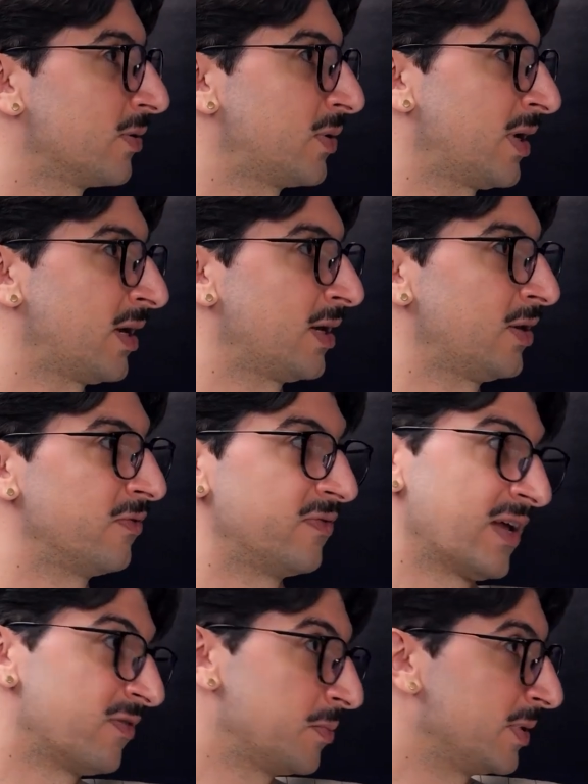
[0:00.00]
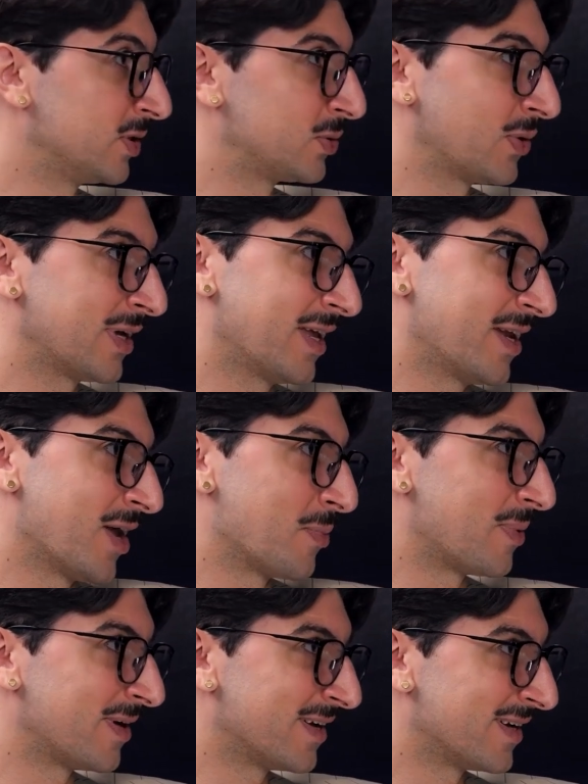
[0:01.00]
Okay, you've never been to Ayia
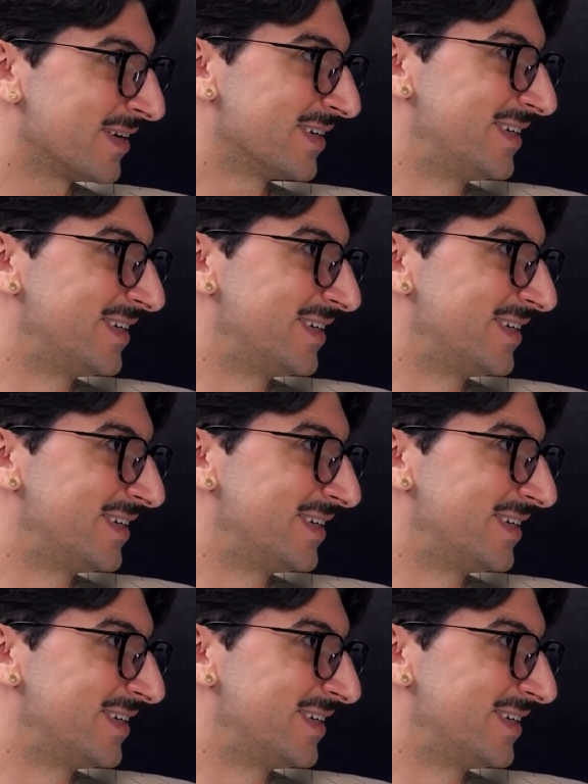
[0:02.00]
Napa?